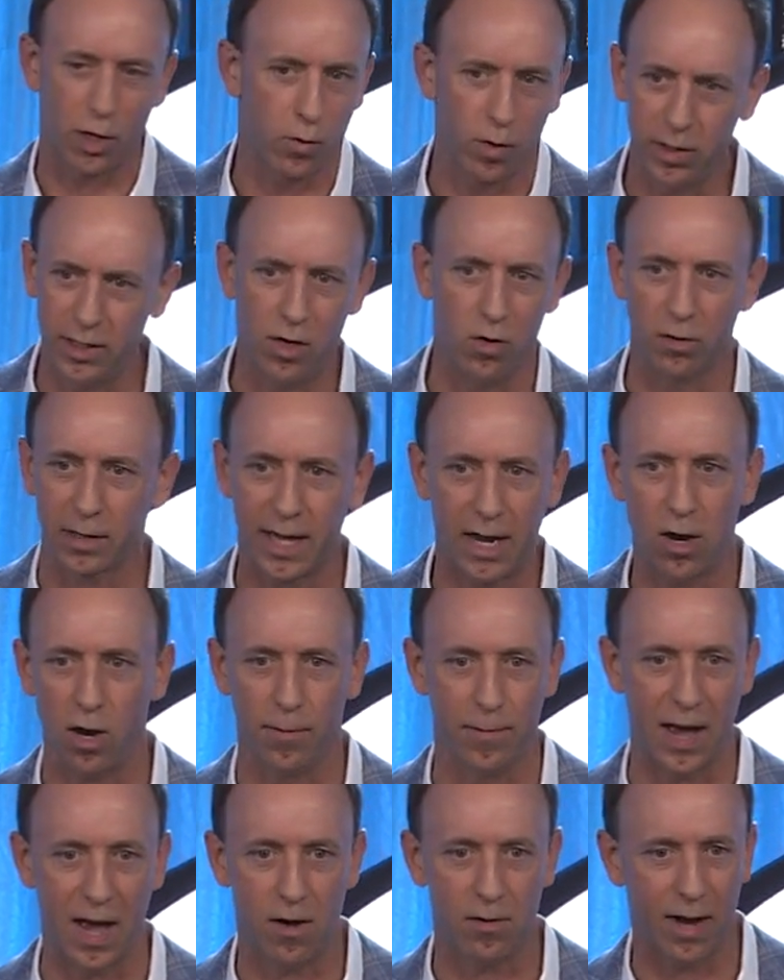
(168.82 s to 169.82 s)
really don't care
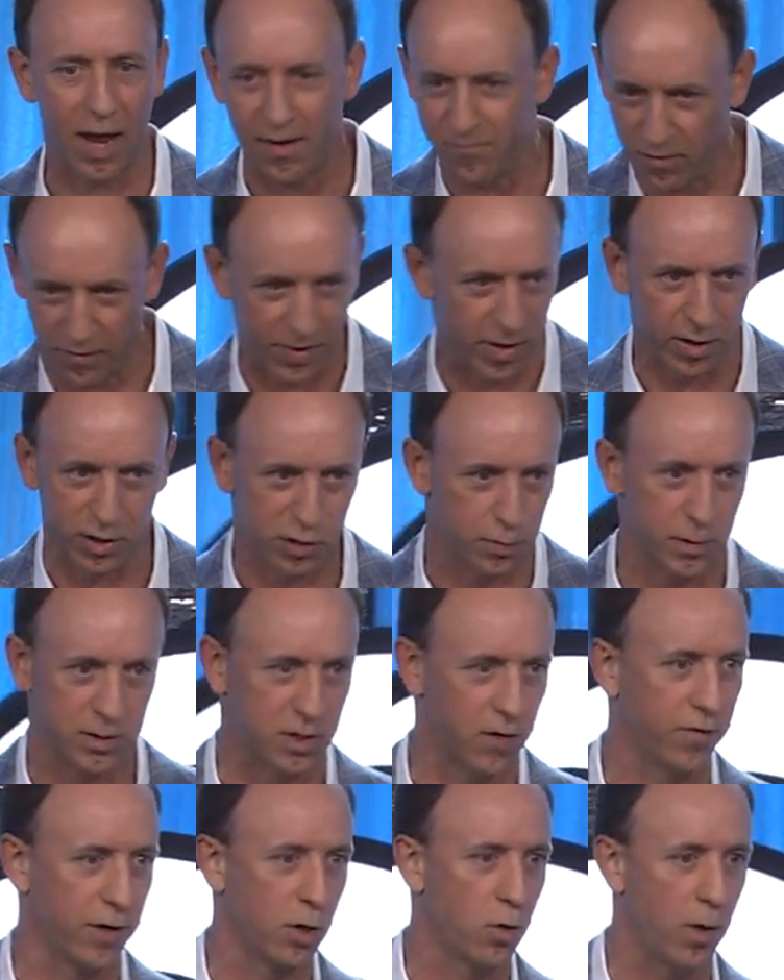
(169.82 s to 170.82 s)
about. I have a very
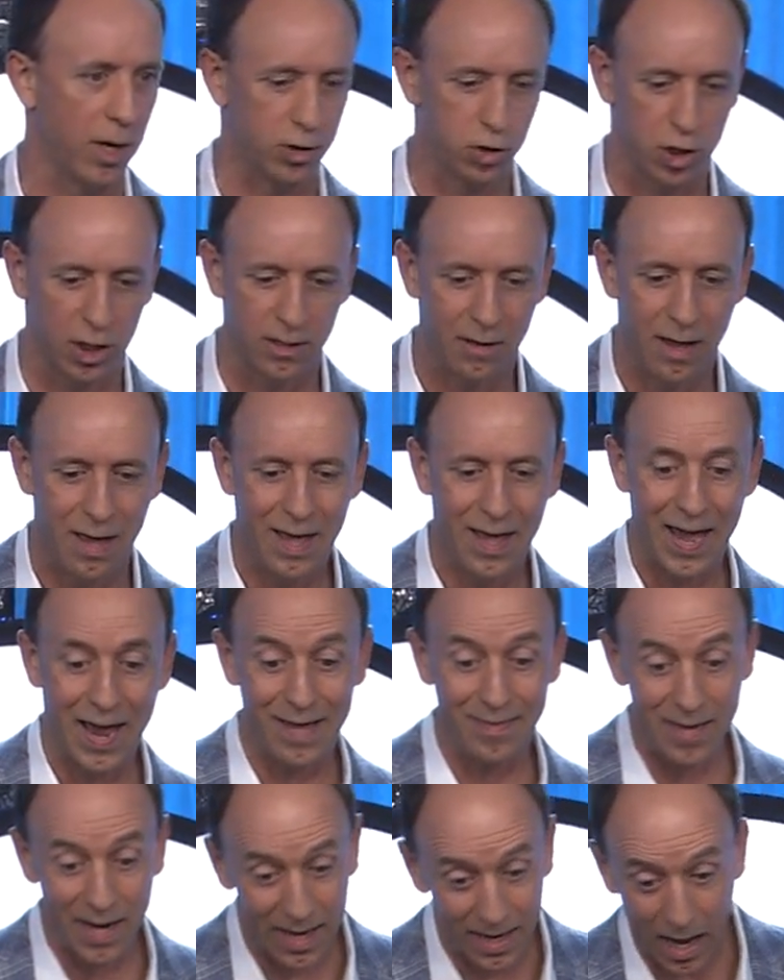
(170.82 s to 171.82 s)
specific question.
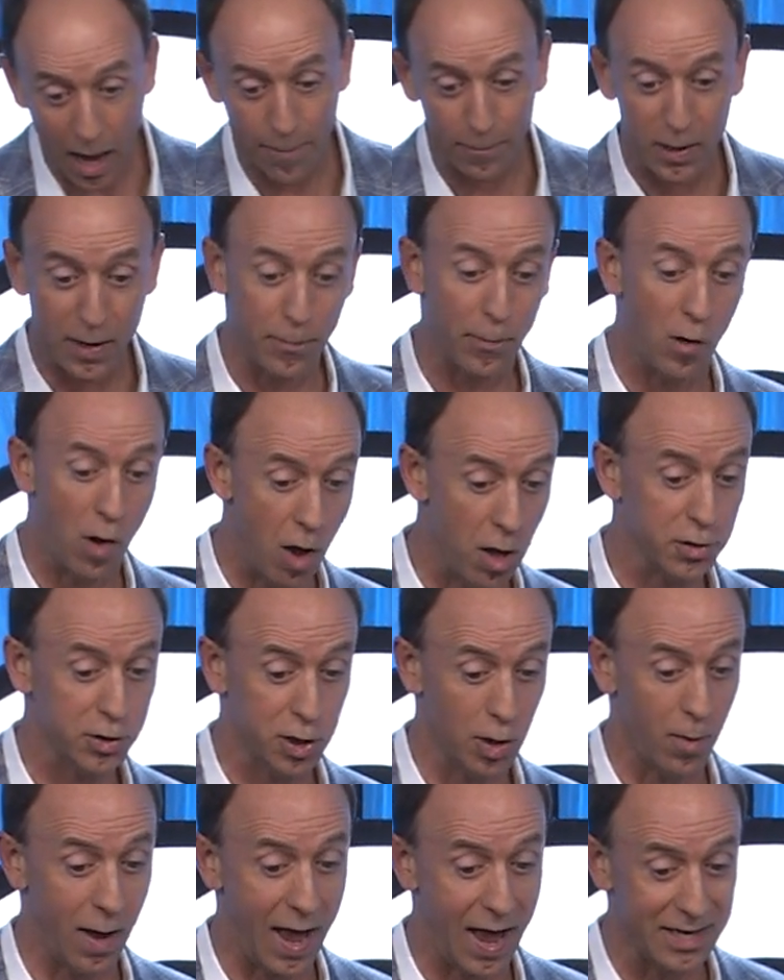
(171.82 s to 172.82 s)
And then I got people
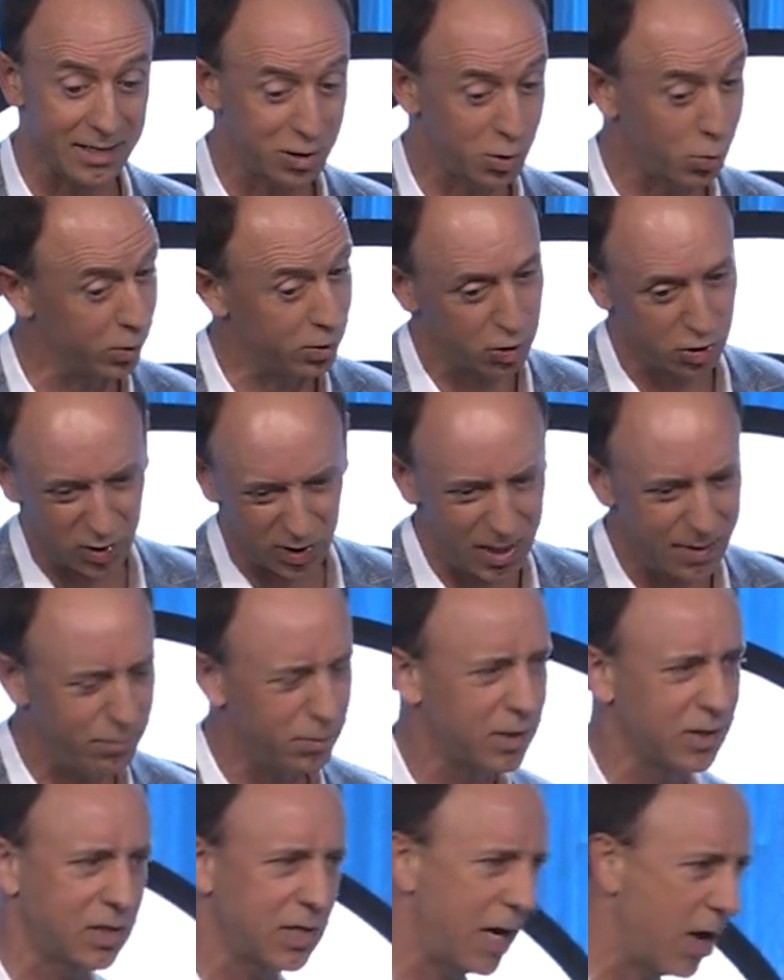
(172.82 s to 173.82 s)
also ask, which
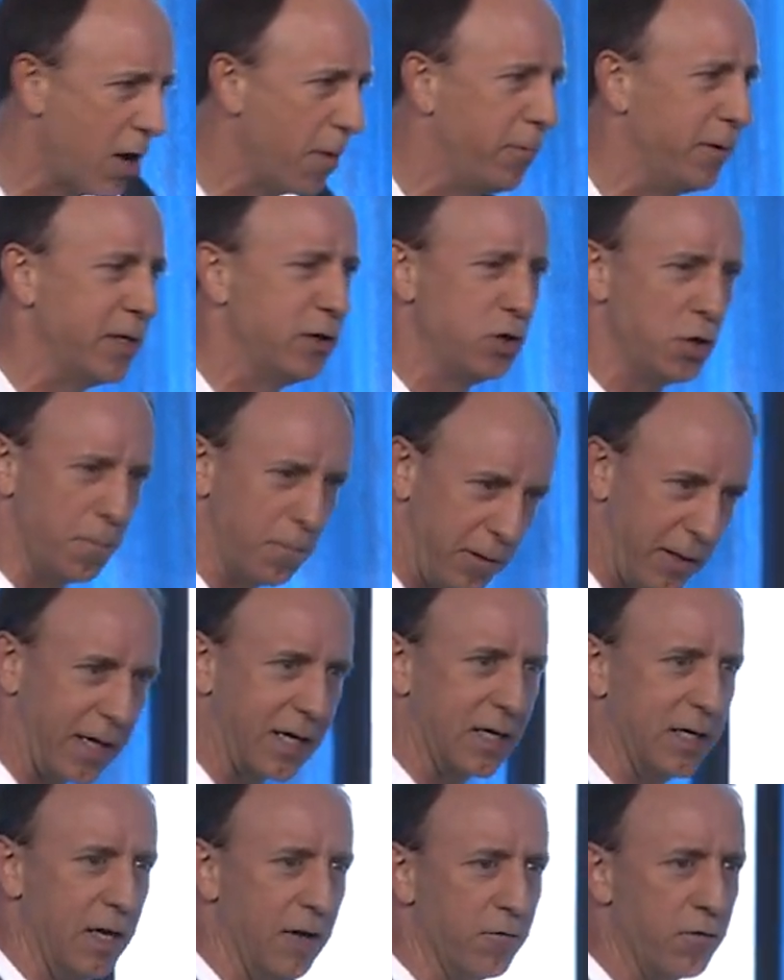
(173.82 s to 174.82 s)
seemed terribly
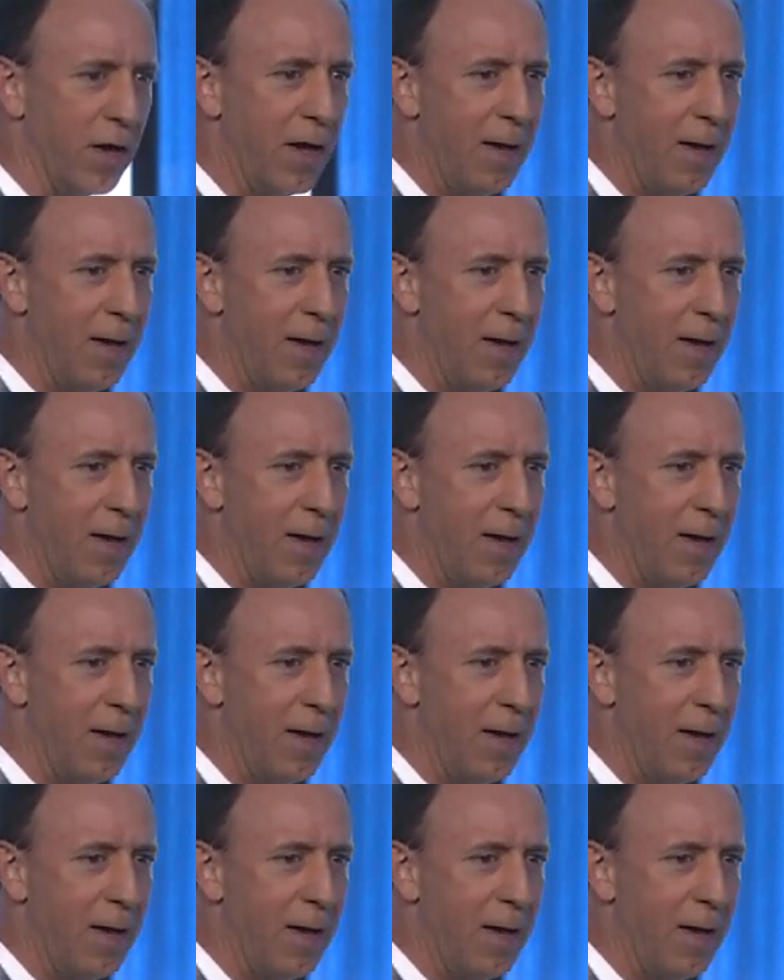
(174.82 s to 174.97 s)
duplicative.